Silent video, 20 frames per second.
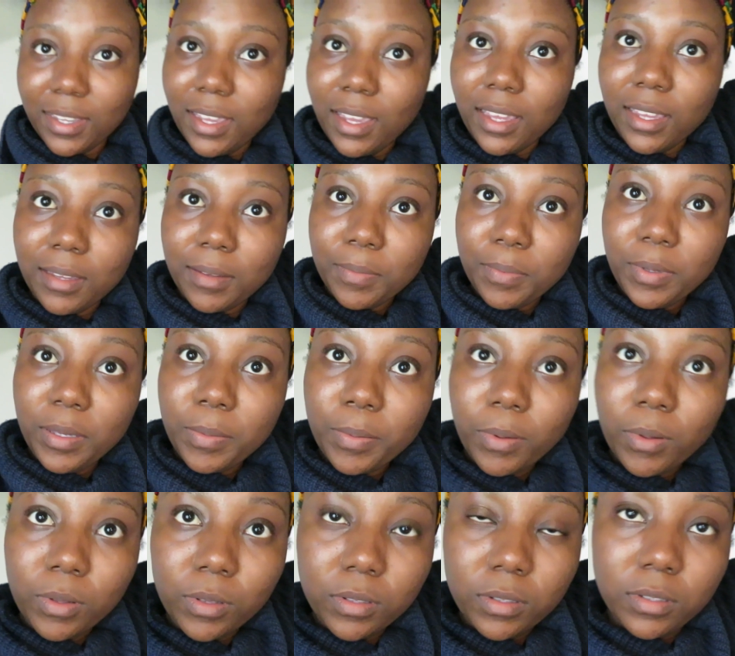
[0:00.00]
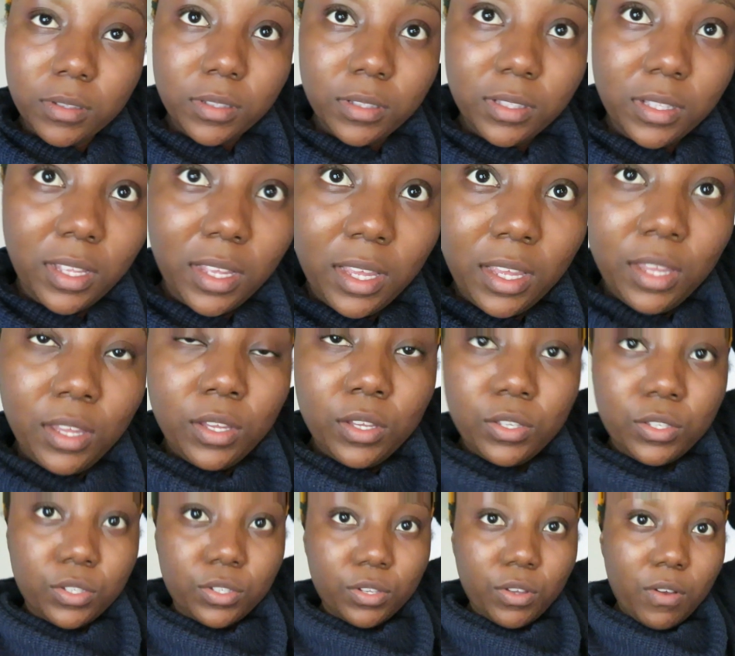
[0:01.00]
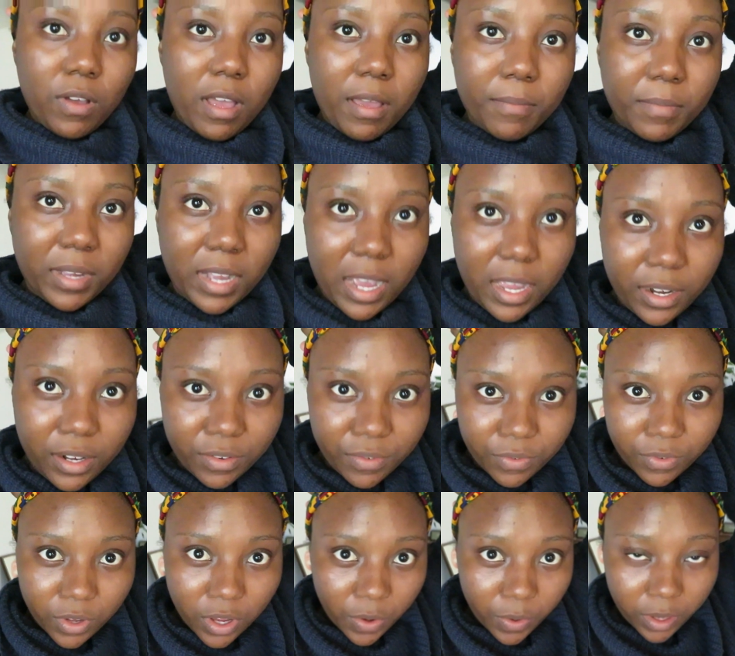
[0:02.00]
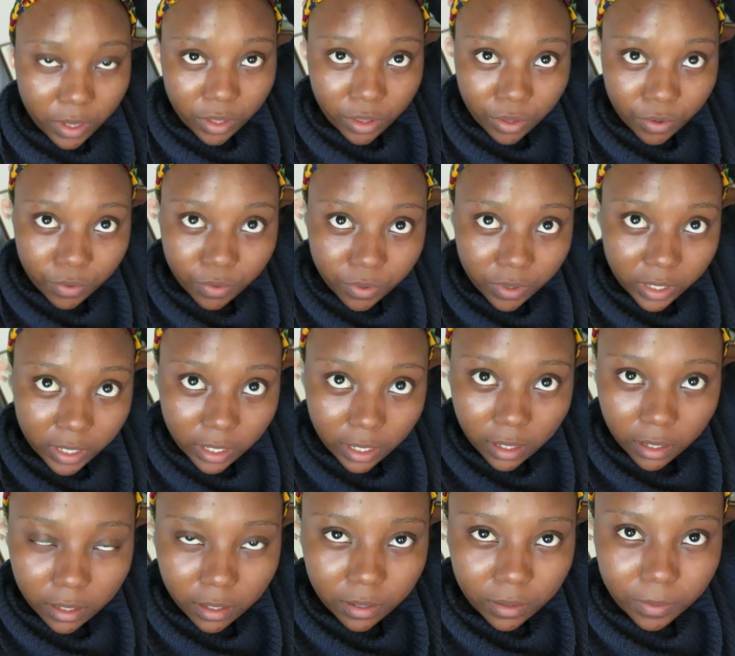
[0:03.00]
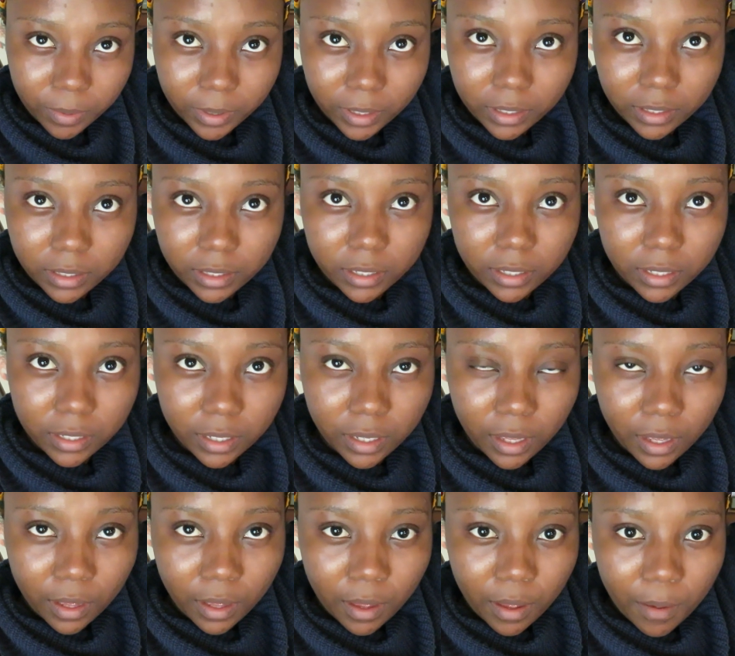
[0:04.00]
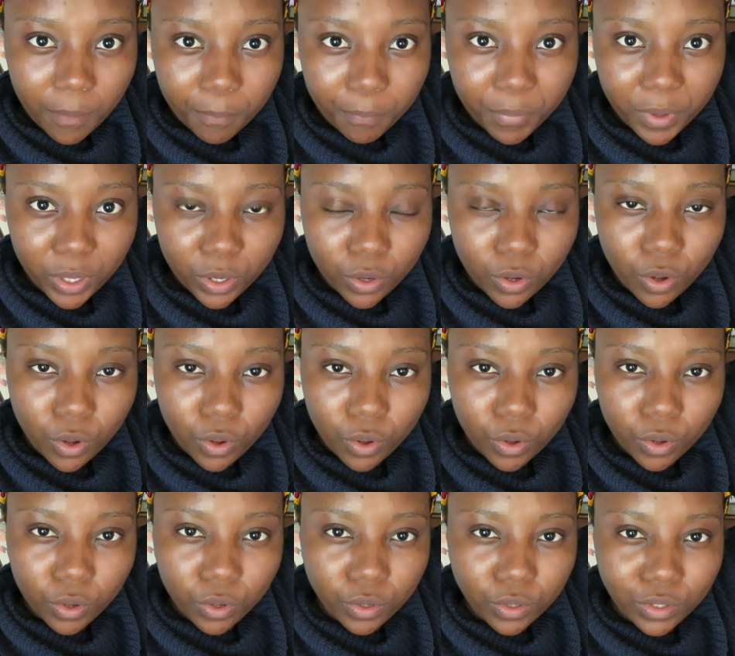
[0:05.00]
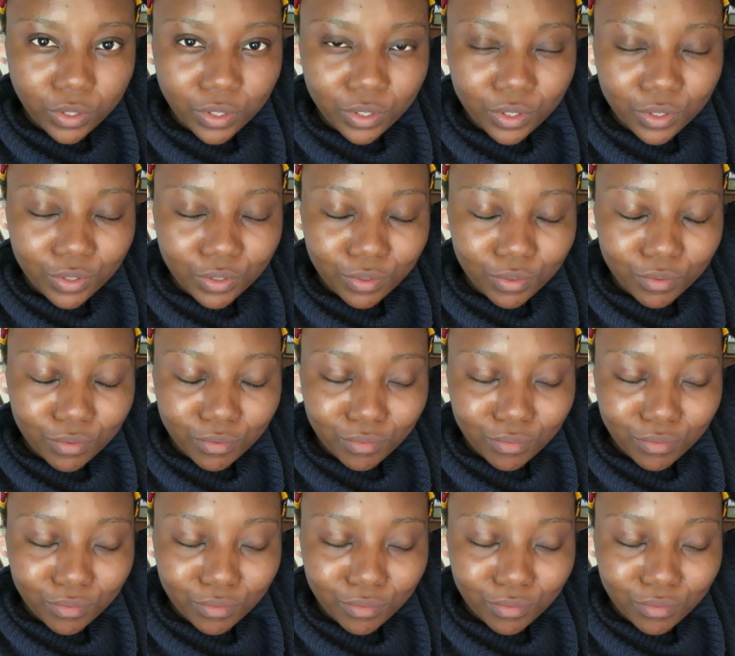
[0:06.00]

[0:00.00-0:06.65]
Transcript: Hey people, so I'm kind of going through it a little bit because